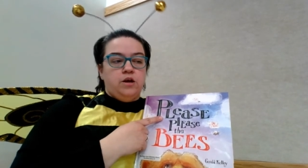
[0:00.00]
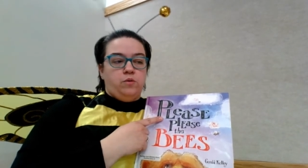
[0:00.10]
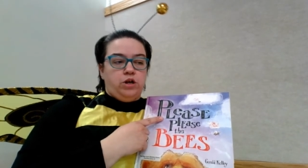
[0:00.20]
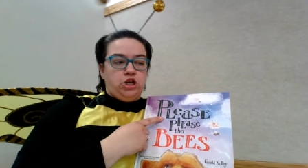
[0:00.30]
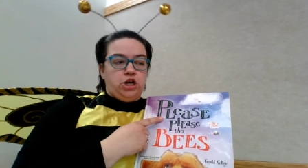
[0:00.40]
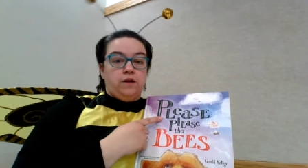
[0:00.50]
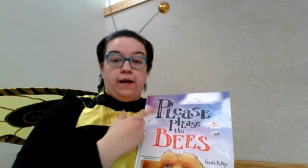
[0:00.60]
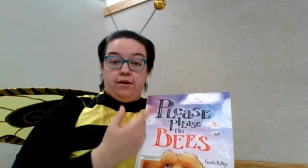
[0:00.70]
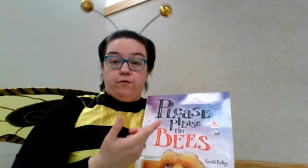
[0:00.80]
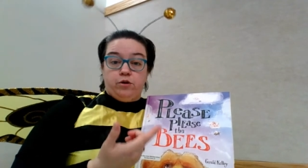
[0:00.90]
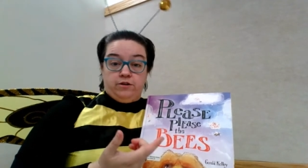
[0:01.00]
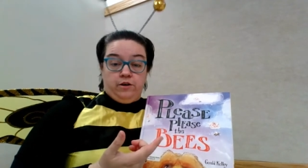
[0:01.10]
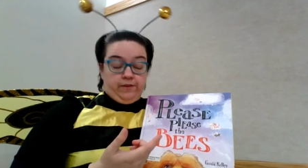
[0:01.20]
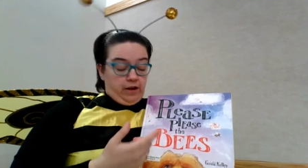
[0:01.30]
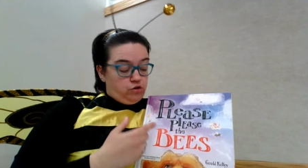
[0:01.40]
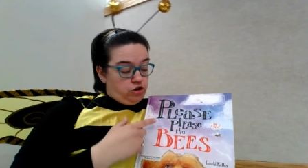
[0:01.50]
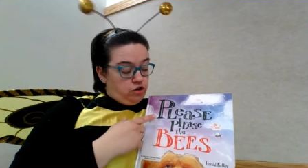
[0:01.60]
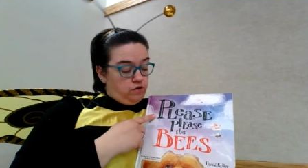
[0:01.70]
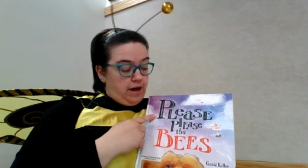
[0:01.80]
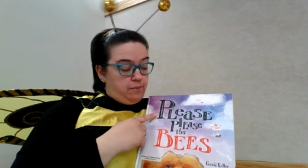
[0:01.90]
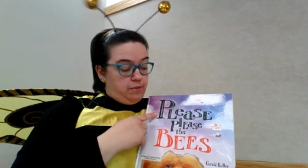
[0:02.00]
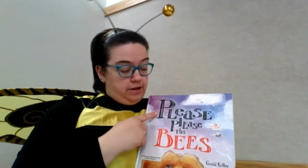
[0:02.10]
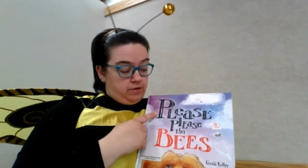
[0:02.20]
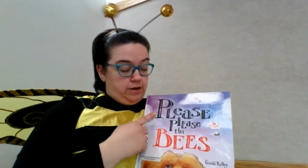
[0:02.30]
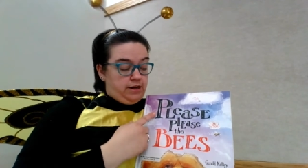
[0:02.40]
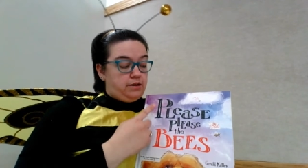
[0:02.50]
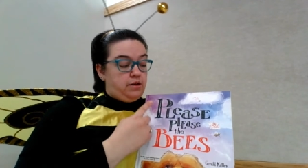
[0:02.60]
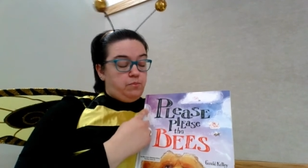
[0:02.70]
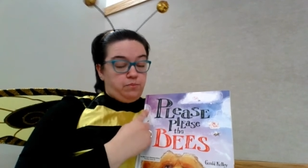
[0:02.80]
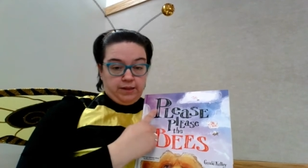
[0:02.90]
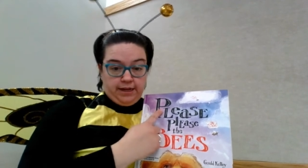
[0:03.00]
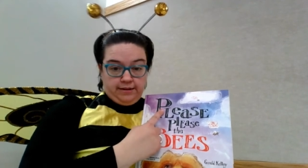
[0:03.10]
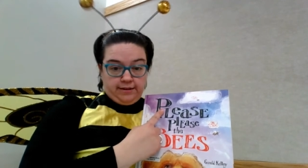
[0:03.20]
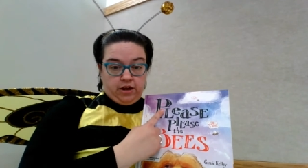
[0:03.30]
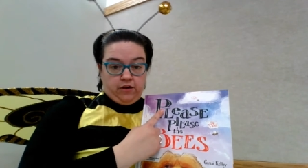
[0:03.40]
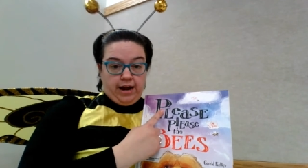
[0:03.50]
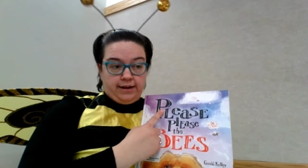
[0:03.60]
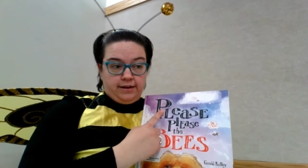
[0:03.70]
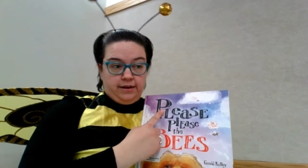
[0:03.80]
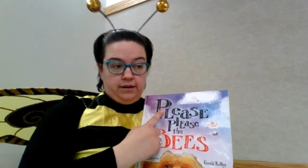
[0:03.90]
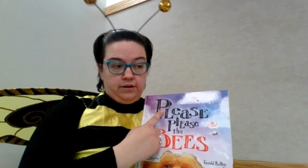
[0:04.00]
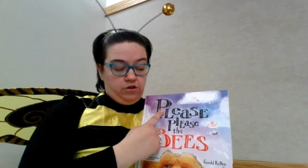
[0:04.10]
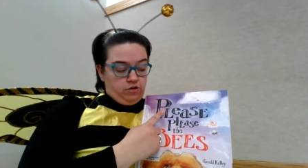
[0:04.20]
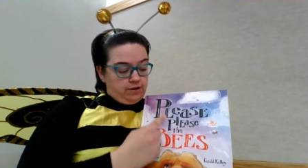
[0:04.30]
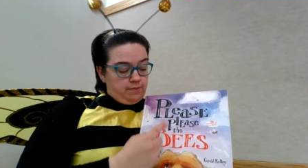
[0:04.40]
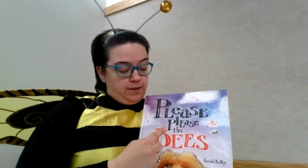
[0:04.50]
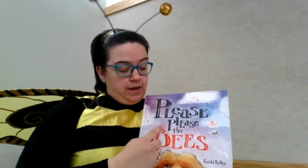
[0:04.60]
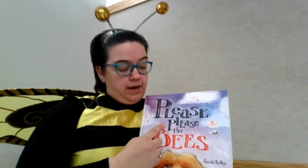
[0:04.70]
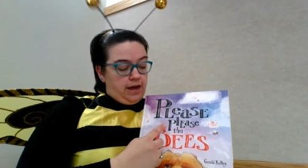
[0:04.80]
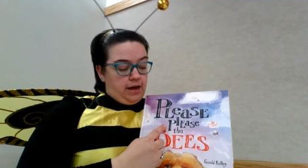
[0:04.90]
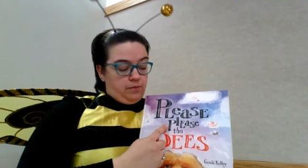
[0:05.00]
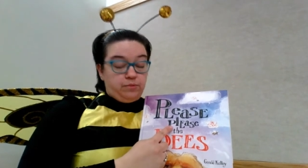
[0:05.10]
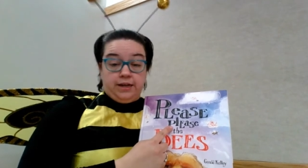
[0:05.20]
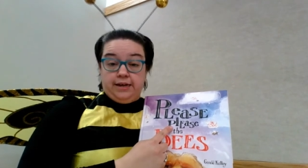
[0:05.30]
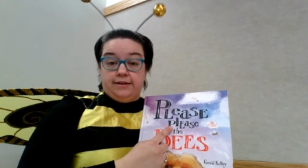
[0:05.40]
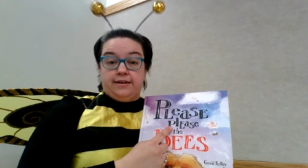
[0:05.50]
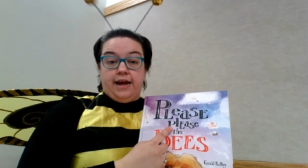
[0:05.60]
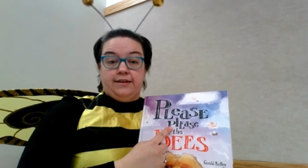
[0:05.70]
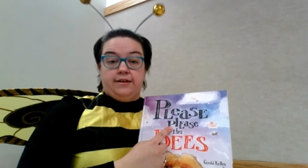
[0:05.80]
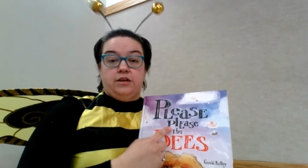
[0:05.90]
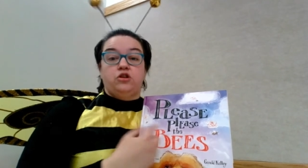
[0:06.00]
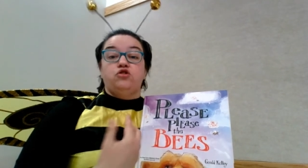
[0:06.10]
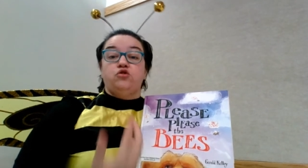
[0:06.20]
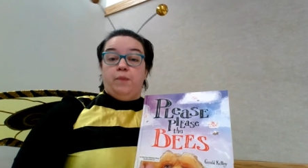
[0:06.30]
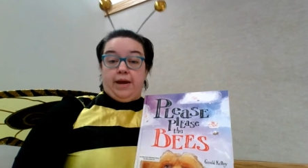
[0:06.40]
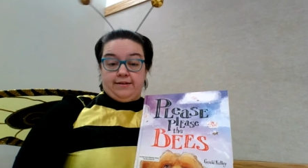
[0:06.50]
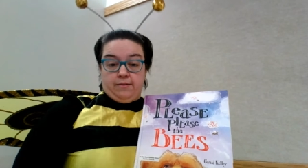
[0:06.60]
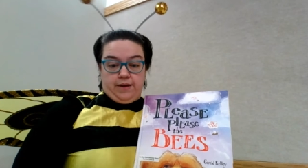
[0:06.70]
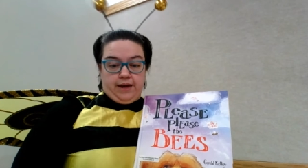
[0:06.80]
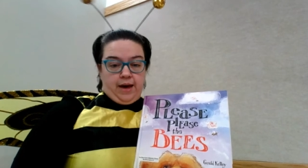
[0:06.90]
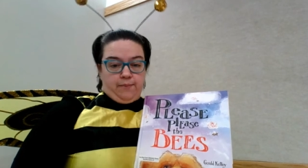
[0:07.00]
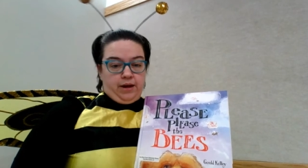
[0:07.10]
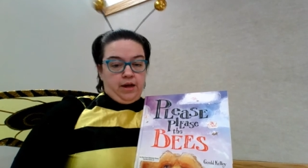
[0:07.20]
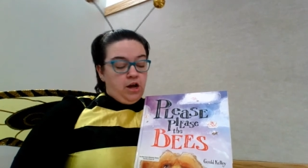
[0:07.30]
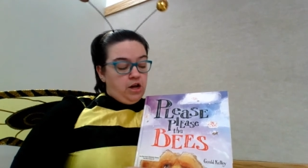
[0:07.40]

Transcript: which a lot of words in our language can do that, but this one is please like you're asking to do something, and please as in to make something happy.